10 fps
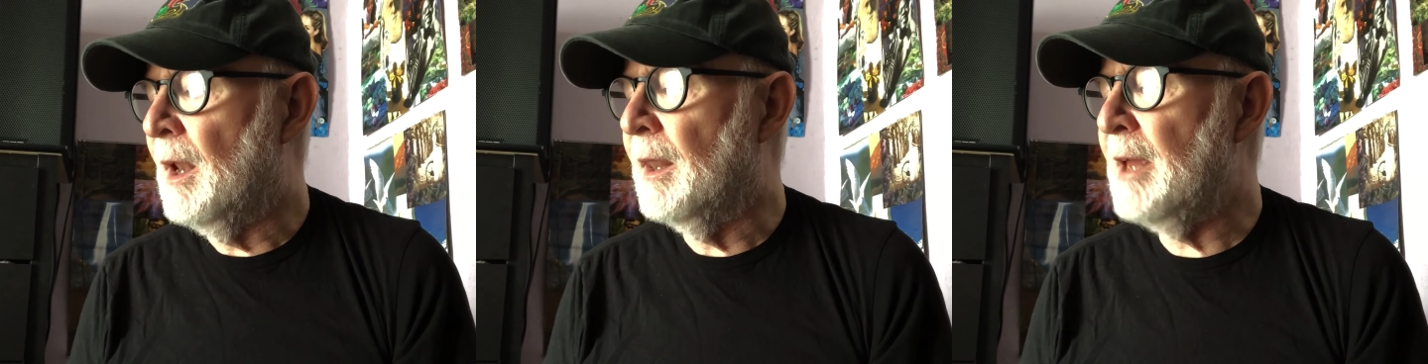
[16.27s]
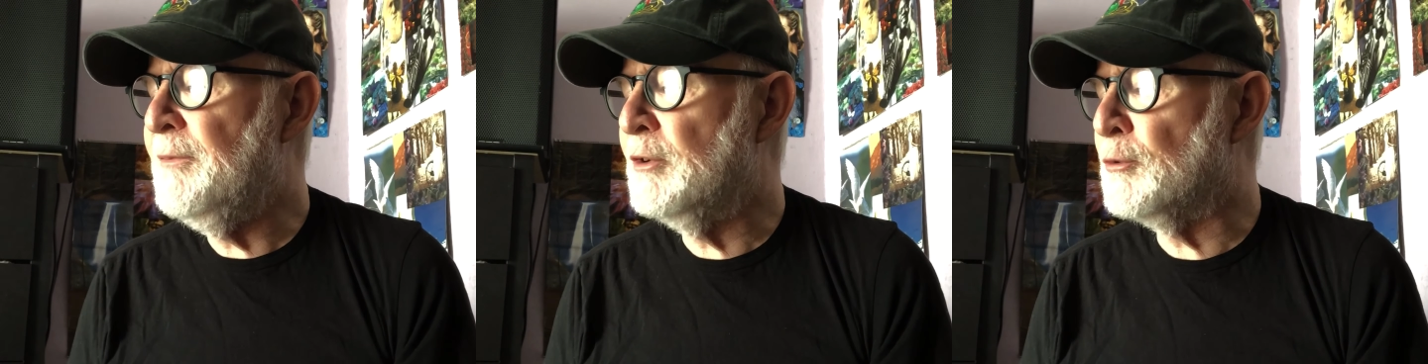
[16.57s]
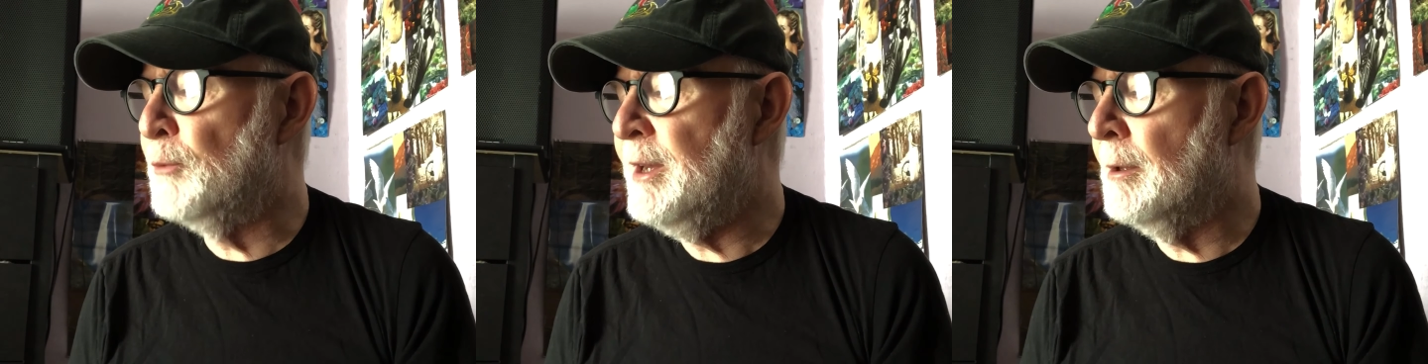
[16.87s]
Life is
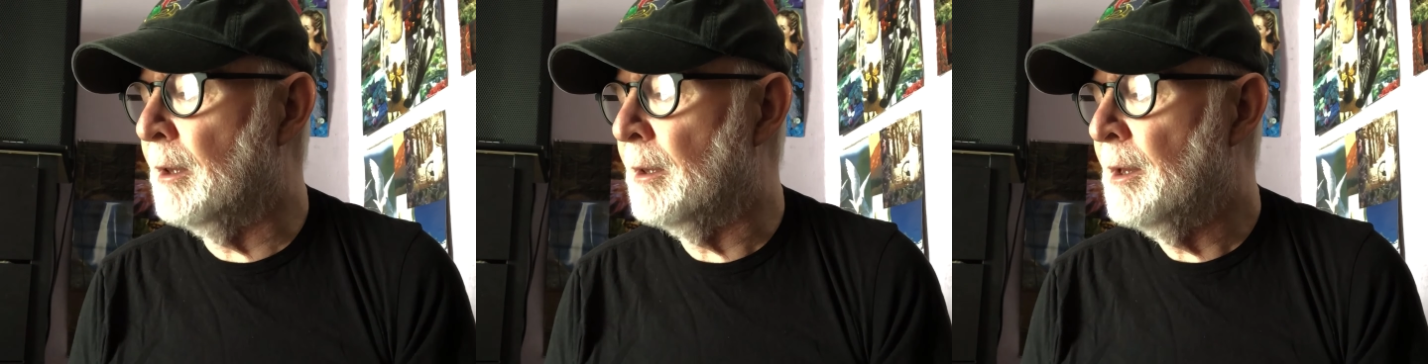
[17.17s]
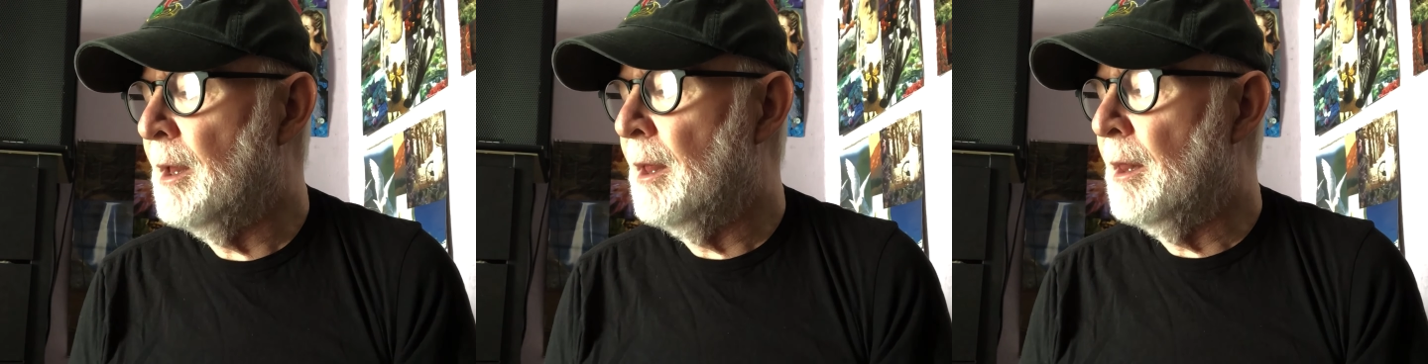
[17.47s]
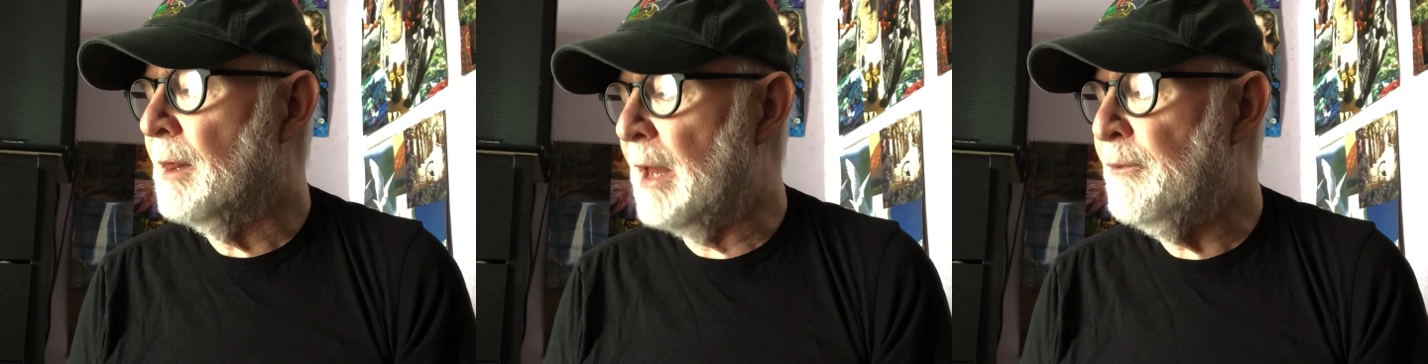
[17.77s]
real,
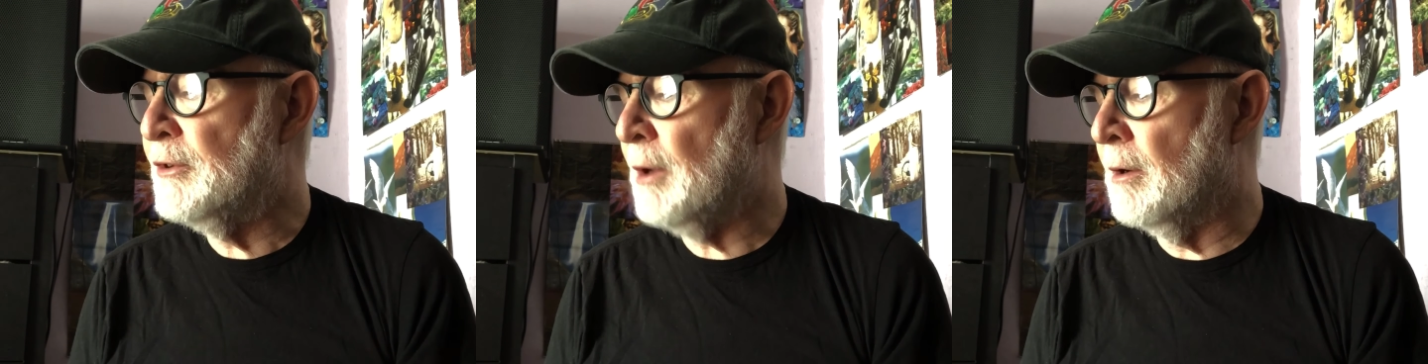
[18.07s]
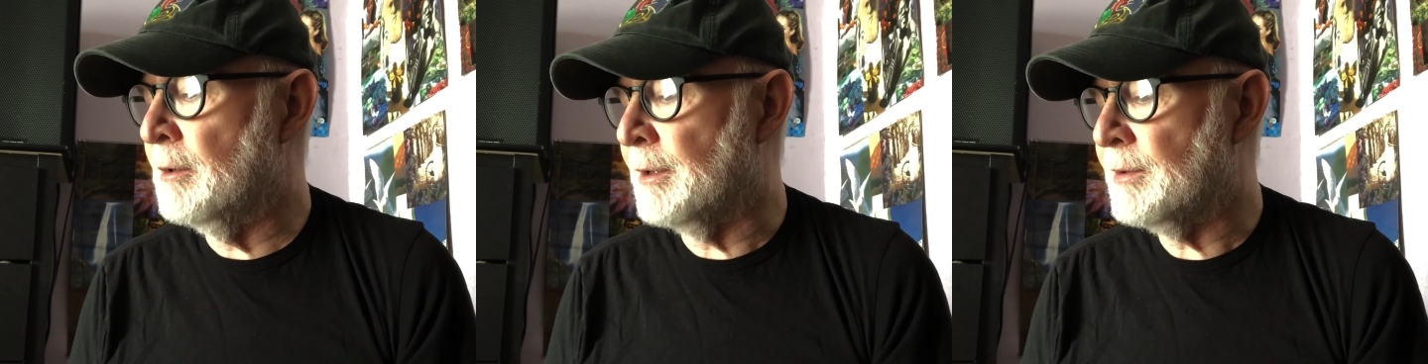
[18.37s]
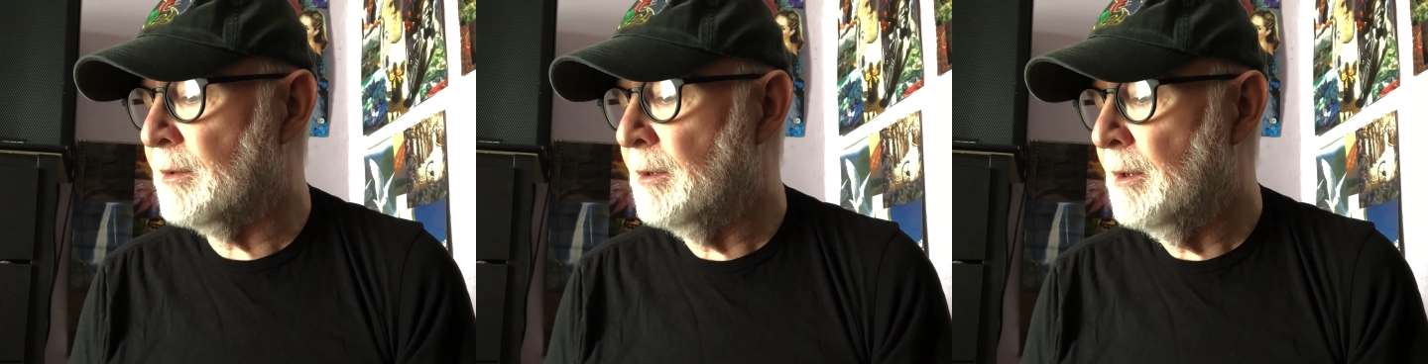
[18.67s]
life is
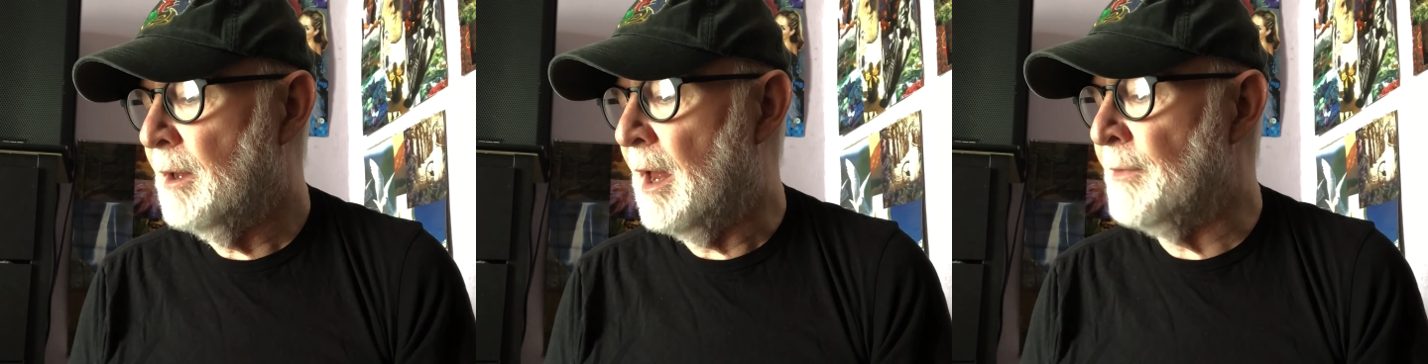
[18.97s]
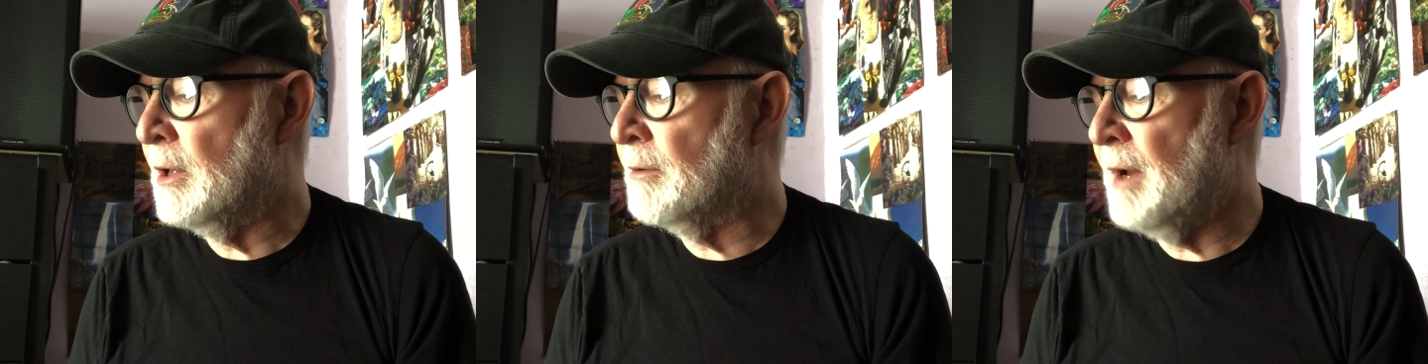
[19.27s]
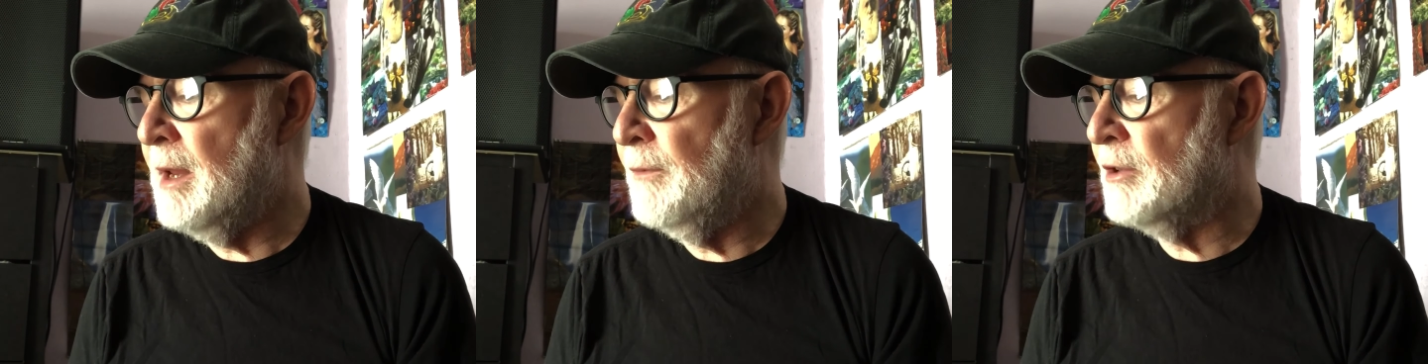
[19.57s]
earnest, and the
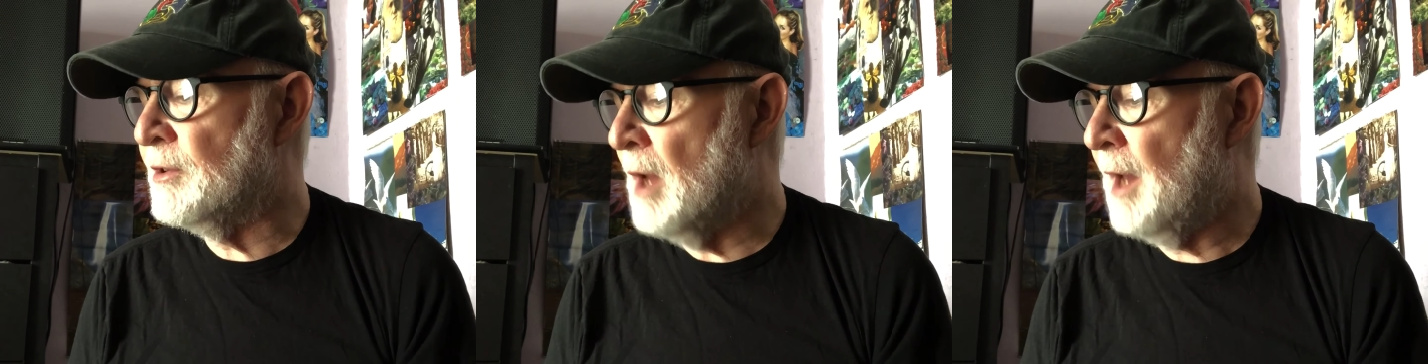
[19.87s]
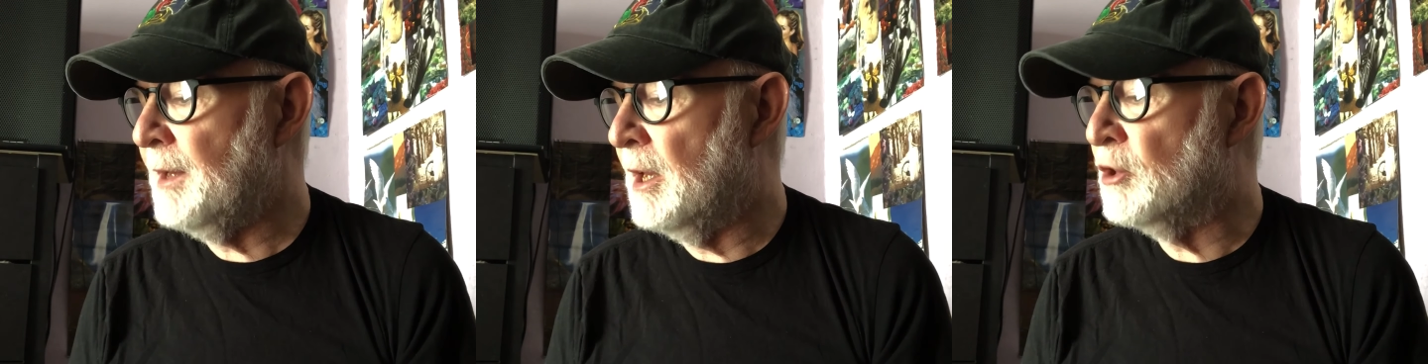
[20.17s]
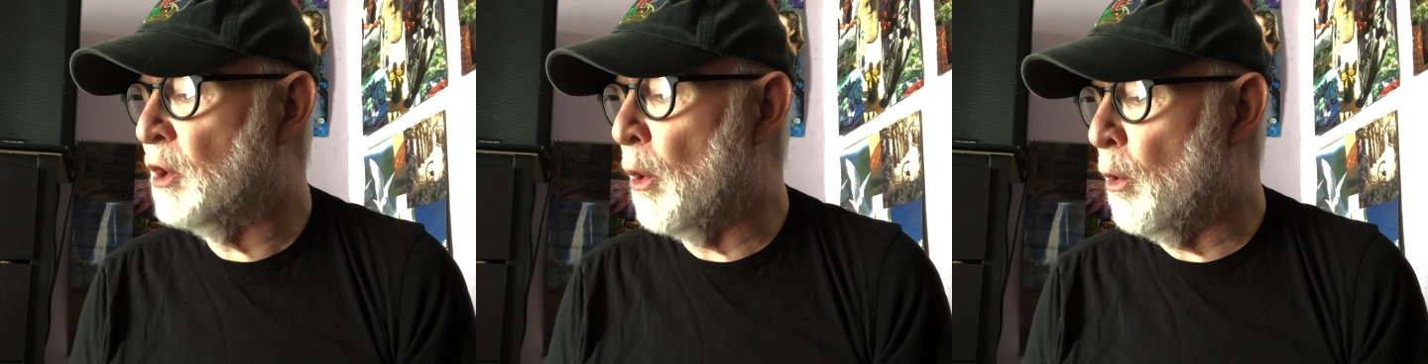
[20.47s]
grave is not its
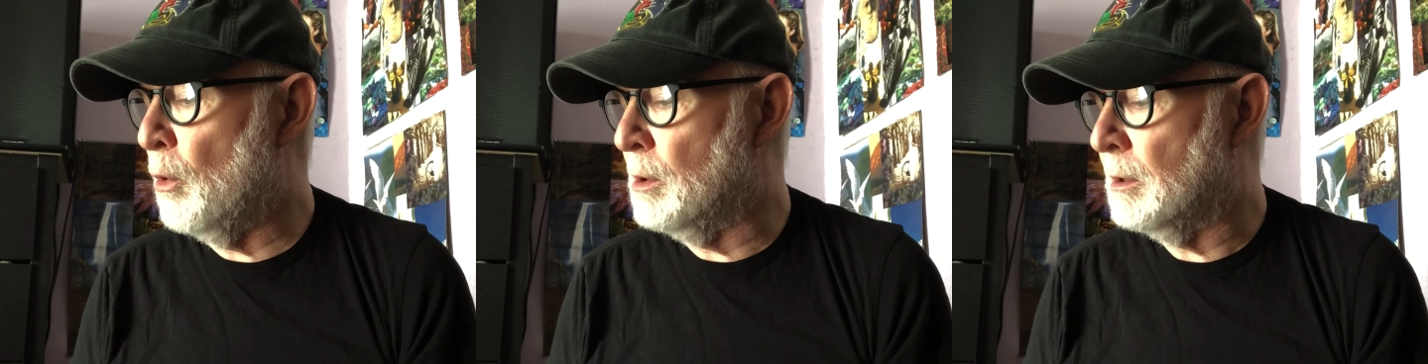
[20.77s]
goal.